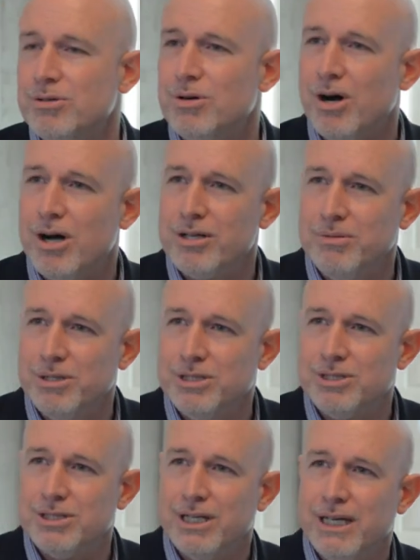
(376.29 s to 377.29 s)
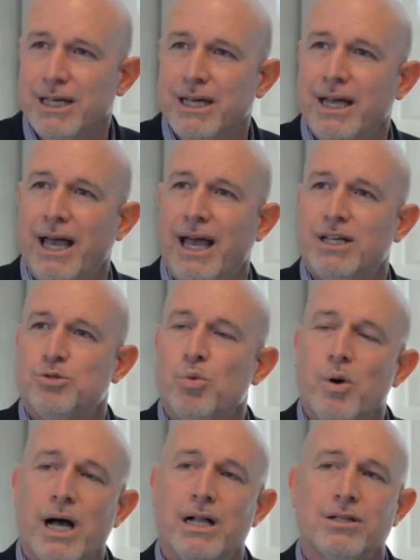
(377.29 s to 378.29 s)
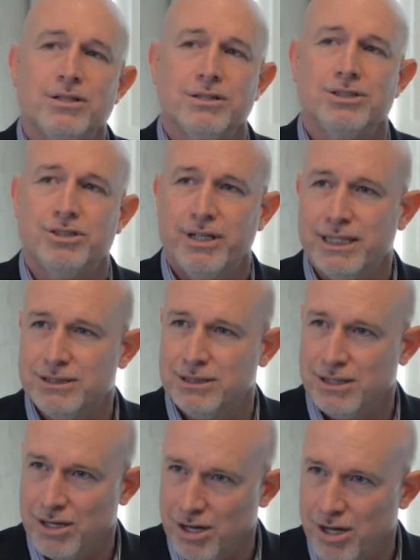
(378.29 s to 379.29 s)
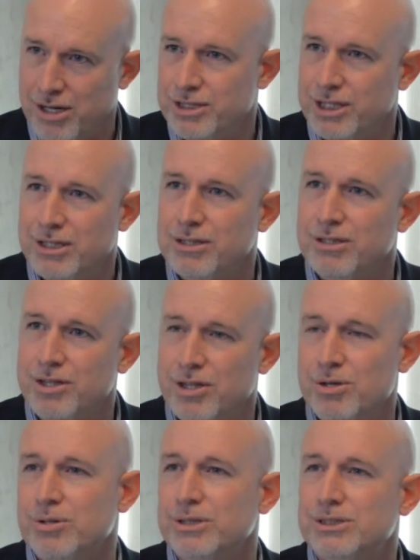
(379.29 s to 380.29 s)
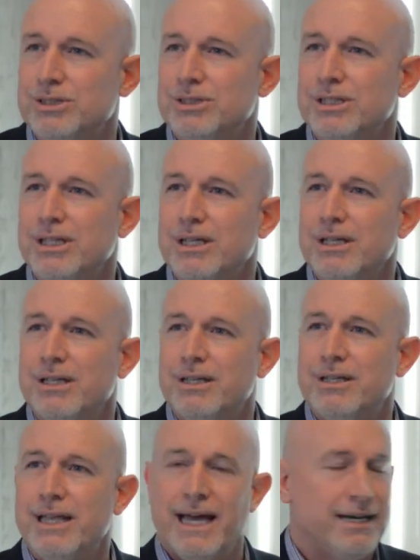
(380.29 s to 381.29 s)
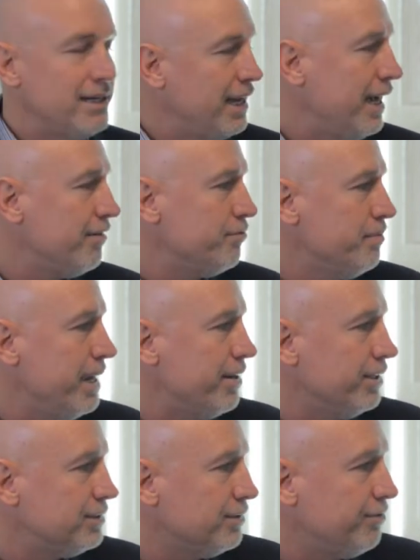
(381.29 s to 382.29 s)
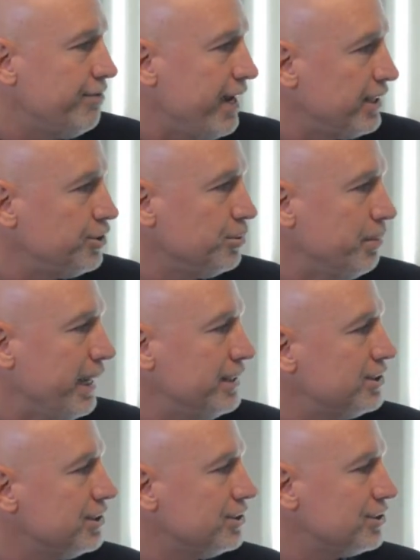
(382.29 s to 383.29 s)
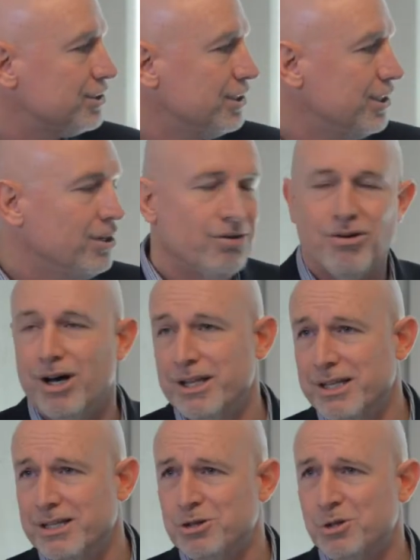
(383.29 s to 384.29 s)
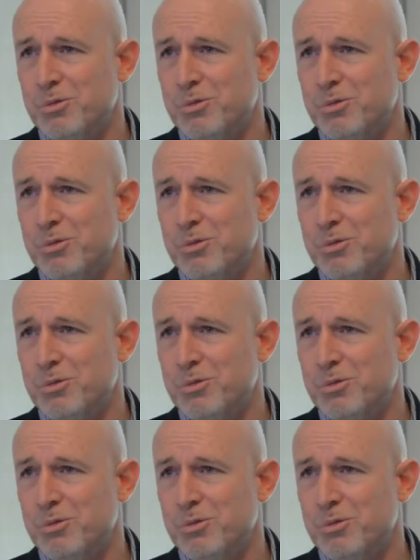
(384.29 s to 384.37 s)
or arguments as well-constructed, logical thoughts that have merit and factual basis, rather than two